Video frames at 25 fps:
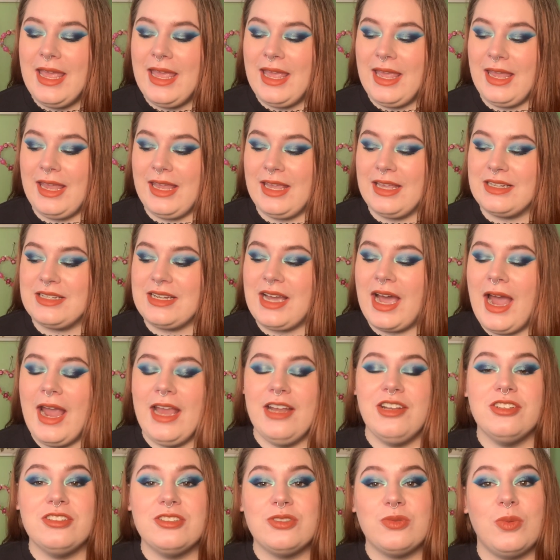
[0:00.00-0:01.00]
and I
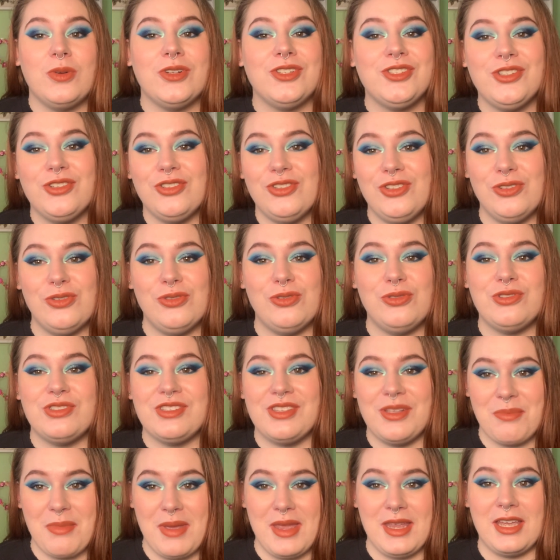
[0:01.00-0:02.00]
just want to use
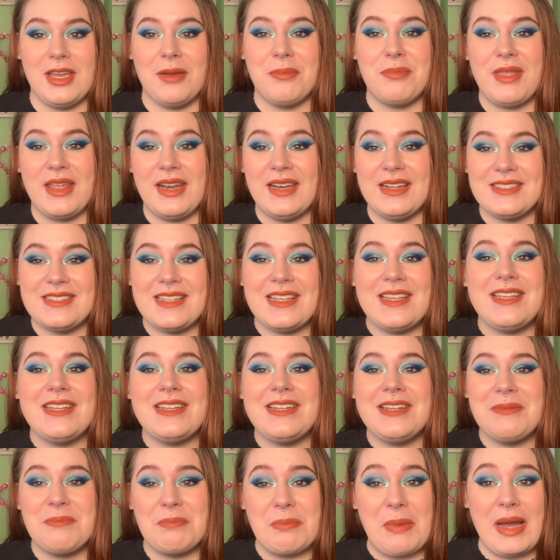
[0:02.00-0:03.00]
the makeup that is
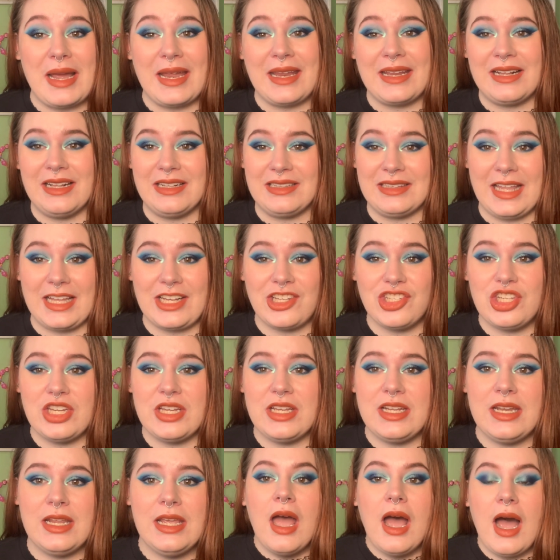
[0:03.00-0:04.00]
in my
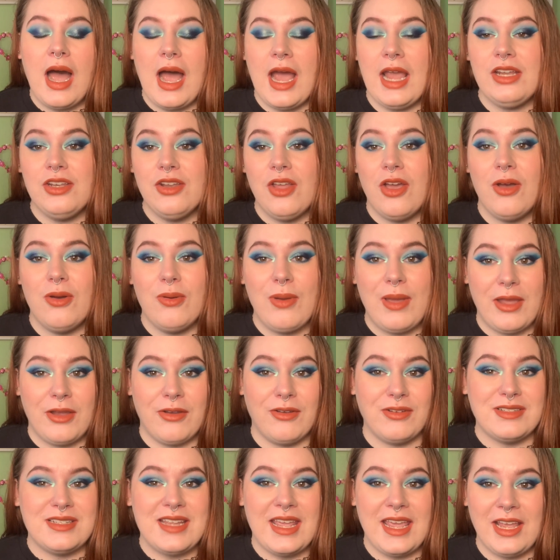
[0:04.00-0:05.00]
collection. I know
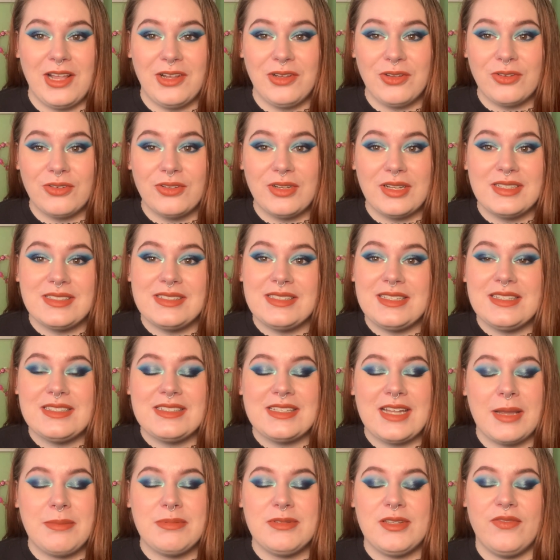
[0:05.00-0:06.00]
Erin Taylor does these
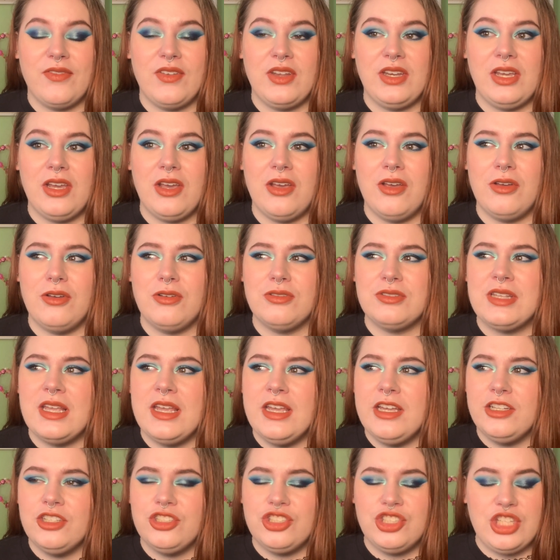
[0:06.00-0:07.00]
types of videos.
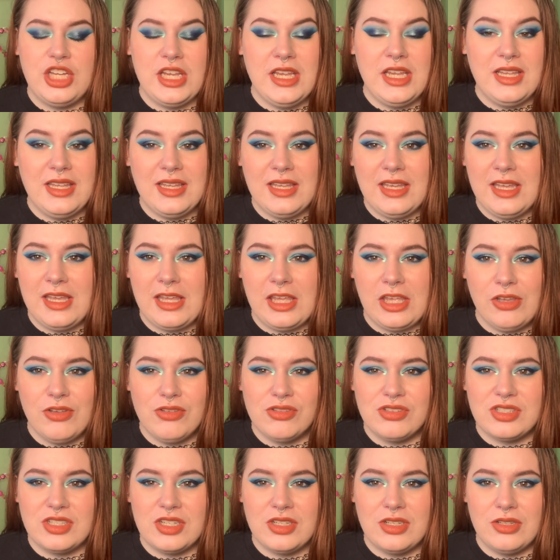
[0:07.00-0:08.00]
ChicGeek
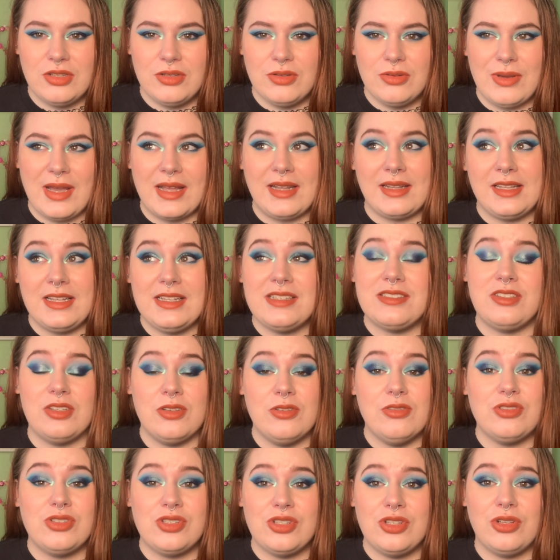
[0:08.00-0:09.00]
used
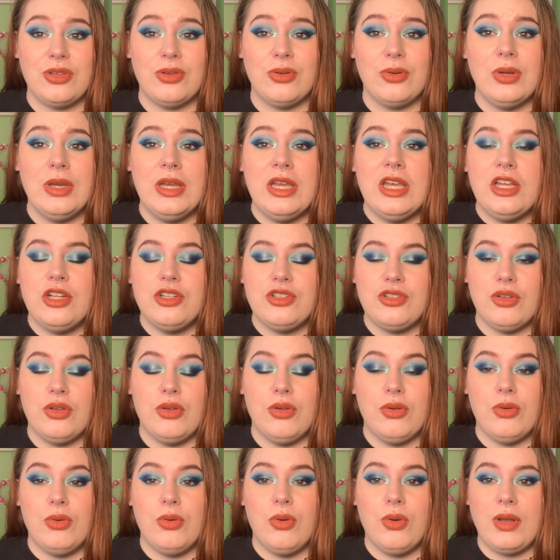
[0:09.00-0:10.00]
to
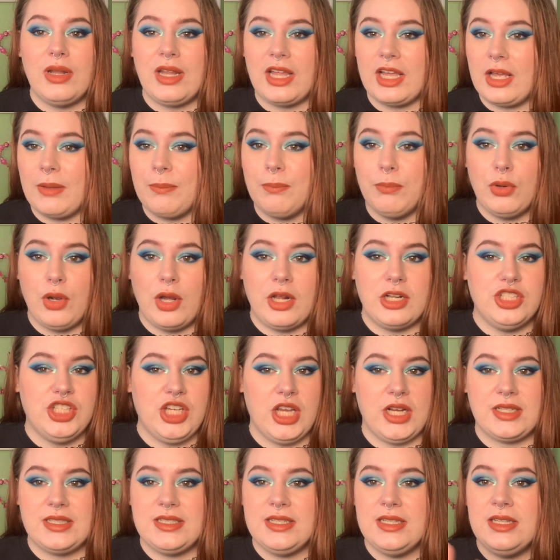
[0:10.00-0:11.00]
do like a
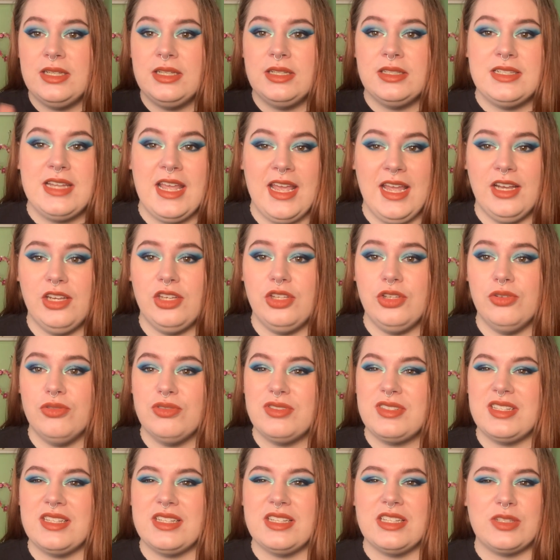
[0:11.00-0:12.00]
Project 10
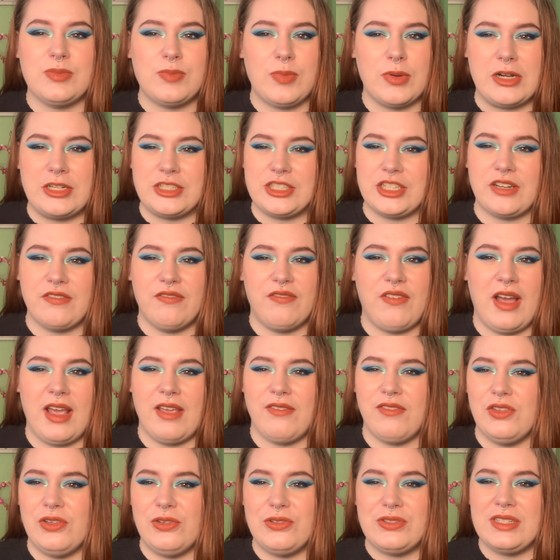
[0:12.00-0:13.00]
Uses, Project 5
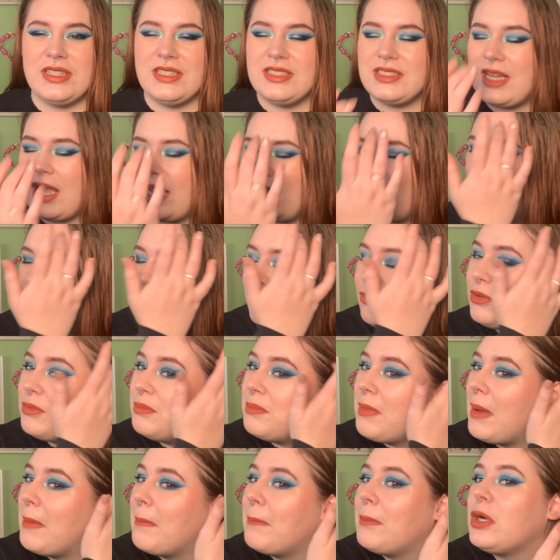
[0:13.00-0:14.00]
Uses, I don't
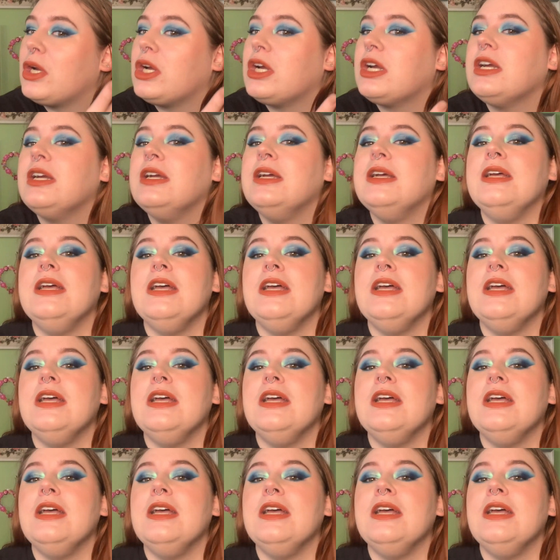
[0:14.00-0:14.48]
remember.